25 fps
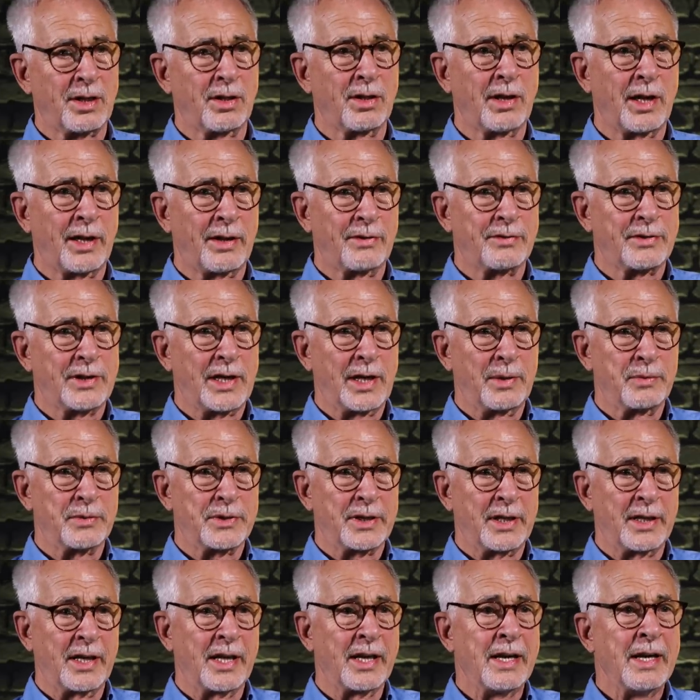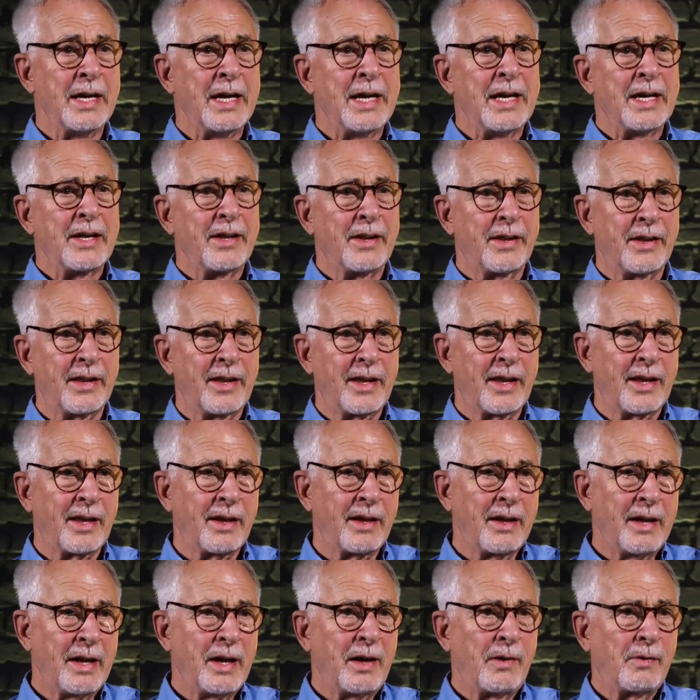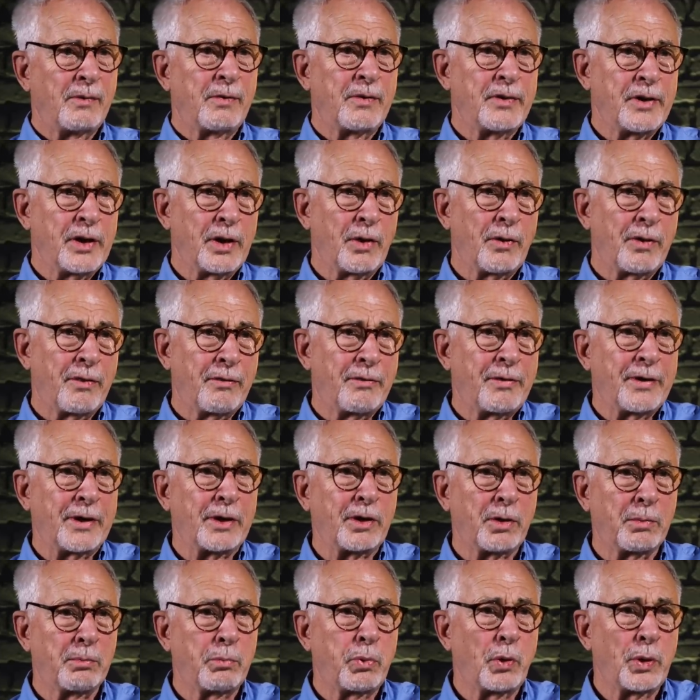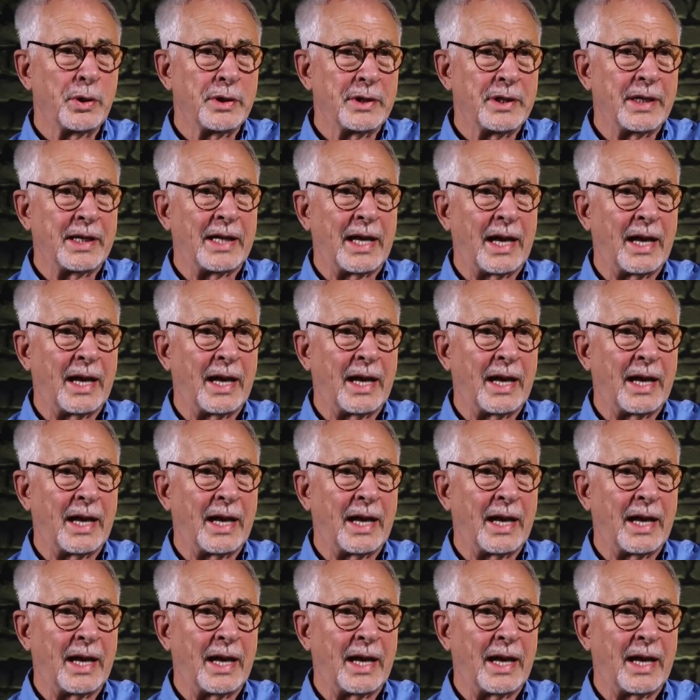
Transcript: a lot of times and the you know the finger pointing